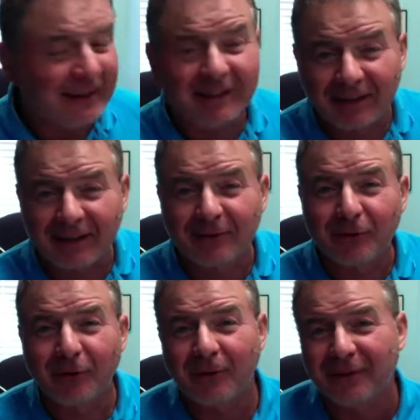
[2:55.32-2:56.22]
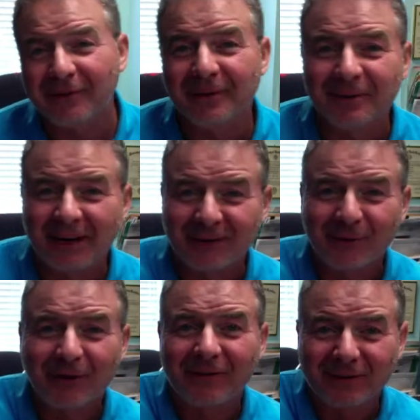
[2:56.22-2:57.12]
is I can turn off
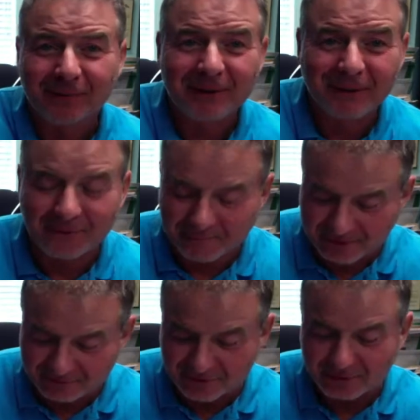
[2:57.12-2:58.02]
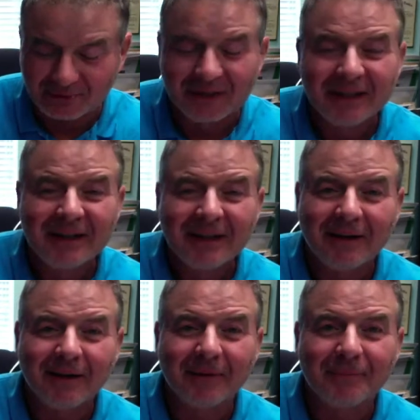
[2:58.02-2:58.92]
the speaker on my phone.
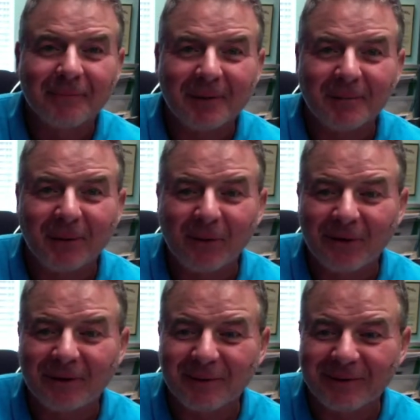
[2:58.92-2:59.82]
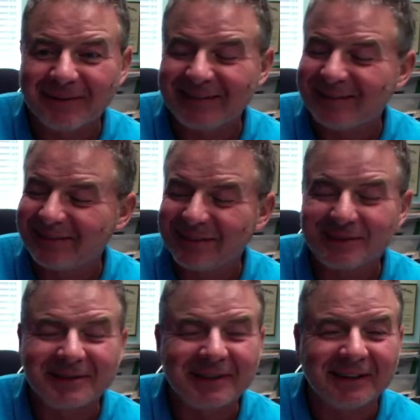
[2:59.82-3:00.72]
But what this is
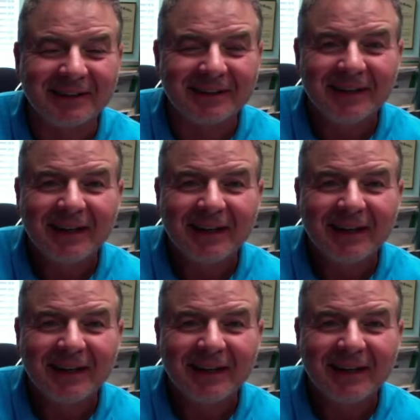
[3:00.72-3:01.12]
interesting is